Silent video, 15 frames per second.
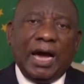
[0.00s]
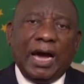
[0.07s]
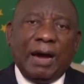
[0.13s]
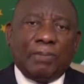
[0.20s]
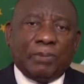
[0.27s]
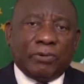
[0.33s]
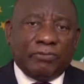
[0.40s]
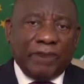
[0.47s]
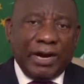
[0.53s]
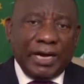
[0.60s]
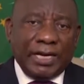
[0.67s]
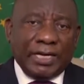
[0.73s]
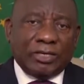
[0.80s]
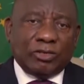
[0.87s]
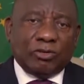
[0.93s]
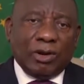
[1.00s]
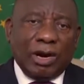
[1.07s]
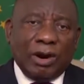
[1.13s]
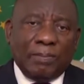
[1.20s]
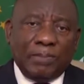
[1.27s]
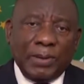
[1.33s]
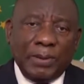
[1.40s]
are provided to
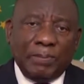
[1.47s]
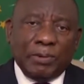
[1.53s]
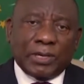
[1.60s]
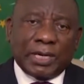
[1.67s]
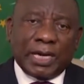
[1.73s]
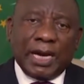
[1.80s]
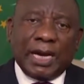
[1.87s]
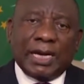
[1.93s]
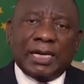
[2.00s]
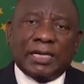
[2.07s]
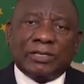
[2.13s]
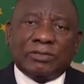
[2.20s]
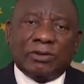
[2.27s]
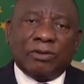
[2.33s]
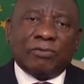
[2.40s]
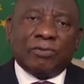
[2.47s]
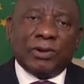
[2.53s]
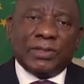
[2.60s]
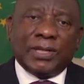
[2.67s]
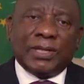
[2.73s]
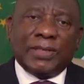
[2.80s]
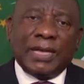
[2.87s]
our people regardless of
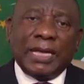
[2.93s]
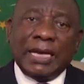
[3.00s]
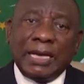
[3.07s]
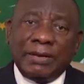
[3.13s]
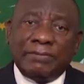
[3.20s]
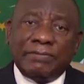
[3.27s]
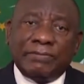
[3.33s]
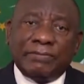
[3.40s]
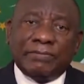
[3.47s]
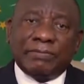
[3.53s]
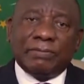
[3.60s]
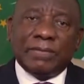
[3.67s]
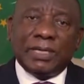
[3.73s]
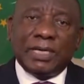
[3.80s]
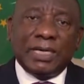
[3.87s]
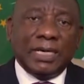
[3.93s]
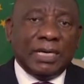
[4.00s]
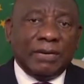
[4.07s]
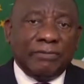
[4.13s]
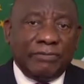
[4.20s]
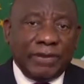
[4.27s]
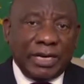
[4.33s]
whether they live in
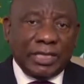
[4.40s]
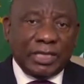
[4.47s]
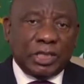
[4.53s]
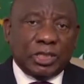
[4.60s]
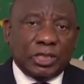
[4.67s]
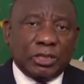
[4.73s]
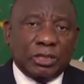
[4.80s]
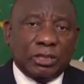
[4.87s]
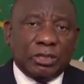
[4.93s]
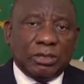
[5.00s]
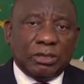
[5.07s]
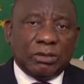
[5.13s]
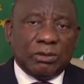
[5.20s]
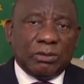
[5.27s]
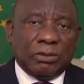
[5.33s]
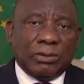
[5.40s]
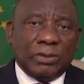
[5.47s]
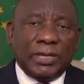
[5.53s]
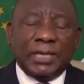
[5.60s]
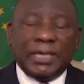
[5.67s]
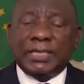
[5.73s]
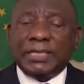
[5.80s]
a village or
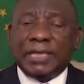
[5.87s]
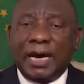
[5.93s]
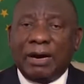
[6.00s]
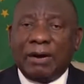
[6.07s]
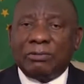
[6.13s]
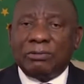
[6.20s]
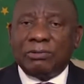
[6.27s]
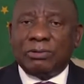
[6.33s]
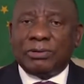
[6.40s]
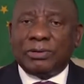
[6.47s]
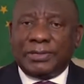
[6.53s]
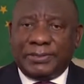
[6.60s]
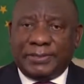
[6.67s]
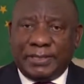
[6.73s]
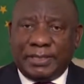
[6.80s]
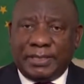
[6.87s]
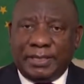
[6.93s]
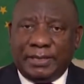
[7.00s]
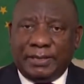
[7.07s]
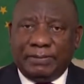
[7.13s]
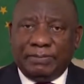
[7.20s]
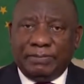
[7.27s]
in a town or a
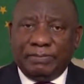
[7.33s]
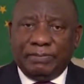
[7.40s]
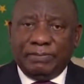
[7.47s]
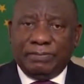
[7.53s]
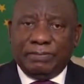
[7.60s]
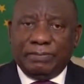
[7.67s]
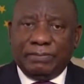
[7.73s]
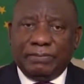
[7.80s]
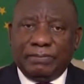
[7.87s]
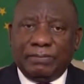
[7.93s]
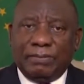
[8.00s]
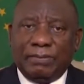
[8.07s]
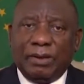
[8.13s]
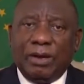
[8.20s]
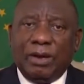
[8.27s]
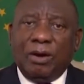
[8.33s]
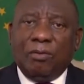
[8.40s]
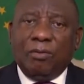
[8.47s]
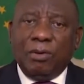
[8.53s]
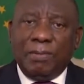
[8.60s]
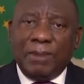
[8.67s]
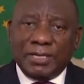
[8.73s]
city.
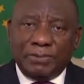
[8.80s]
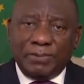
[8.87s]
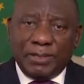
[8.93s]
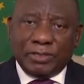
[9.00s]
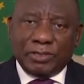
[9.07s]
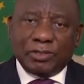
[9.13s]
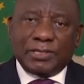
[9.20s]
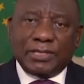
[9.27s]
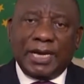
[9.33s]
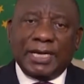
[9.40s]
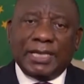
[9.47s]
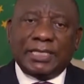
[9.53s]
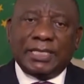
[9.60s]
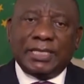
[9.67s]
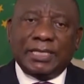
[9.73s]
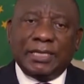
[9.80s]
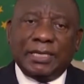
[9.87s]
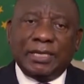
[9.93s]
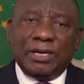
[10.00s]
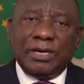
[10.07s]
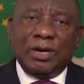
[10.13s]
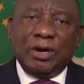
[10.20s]
We must be a society
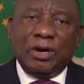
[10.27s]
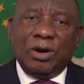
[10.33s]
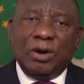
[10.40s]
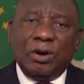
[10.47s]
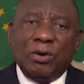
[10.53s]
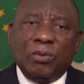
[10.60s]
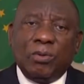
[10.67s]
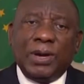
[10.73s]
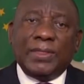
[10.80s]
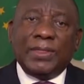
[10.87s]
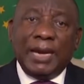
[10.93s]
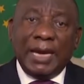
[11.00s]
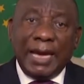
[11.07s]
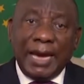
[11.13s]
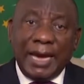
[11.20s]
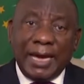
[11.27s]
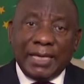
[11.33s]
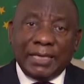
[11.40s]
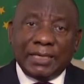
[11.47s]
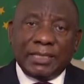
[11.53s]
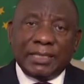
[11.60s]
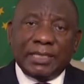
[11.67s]
where the
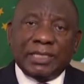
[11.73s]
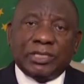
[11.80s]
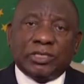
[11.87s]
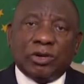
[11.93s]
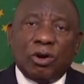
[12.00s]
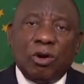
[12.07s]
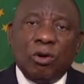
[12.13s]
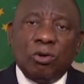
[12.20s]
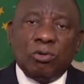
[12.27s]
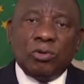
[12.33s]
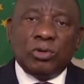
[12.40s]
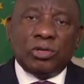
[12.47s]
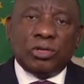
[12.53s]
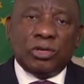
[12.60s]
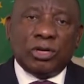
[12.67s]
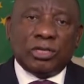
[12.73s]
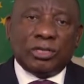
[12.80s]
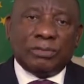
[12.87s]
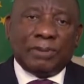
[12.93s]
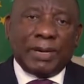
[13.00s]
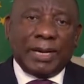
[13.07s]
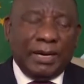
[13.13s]
land is owned
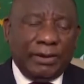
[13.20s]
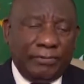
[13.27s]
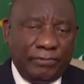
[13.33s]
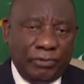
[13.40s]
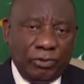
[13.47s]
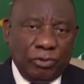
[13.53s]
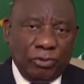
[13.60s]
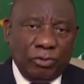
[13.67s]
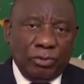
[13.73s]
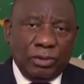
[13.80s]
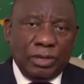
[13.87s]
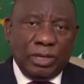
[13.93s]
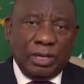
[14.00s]
not by a few,